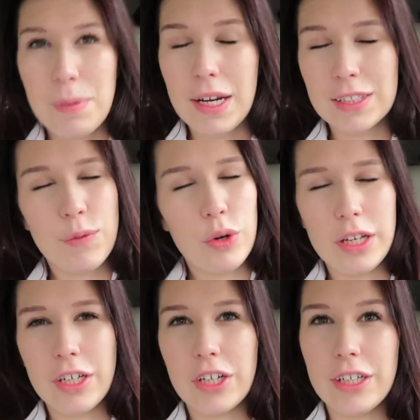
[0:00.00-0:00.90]
But it's
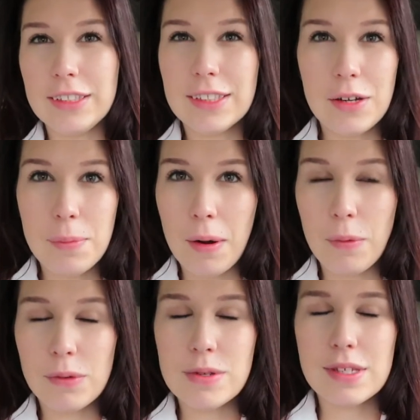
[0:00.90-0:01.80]
40 degrees, so it
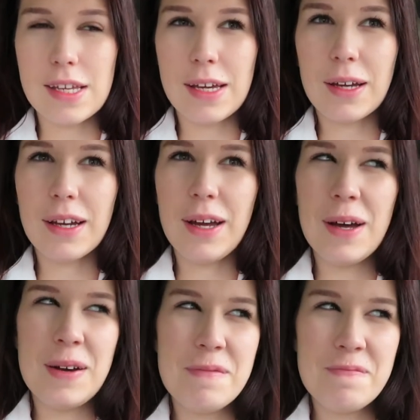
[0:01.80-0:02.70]
probably won't stick.
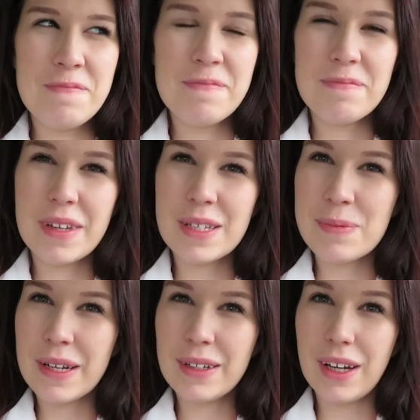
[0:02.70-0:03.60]
But it's
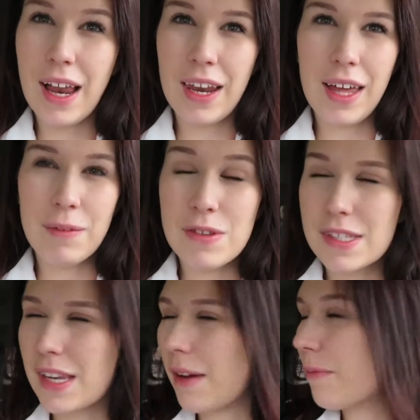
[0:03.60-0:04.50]
pretty cool. I love the
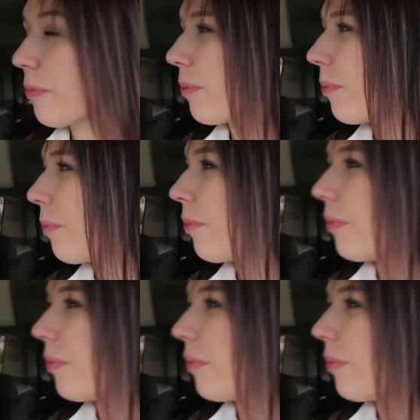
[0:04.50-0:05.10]
snow.